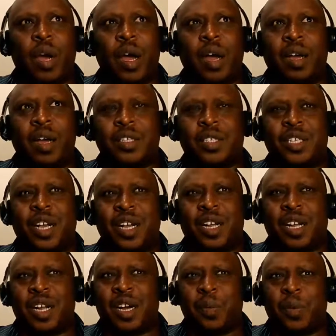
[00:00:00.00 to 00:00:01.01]
a
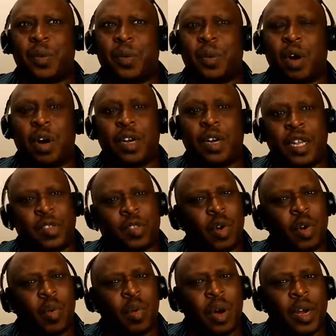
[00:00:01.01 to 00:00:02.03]
couple, or did he
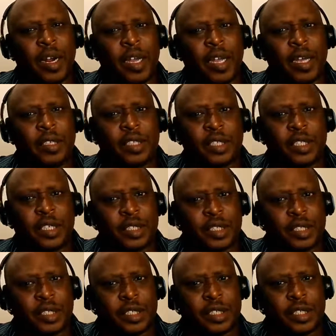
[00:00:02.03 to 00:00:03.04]
throw one against
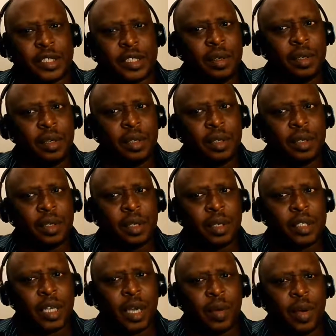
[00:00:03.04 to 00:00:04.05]
Tennessee?
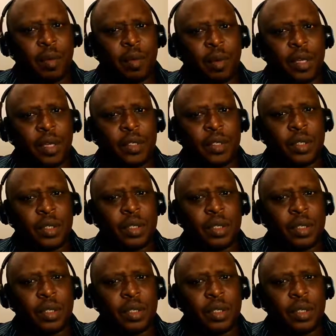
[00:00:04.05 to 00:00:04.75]
Is that what it was?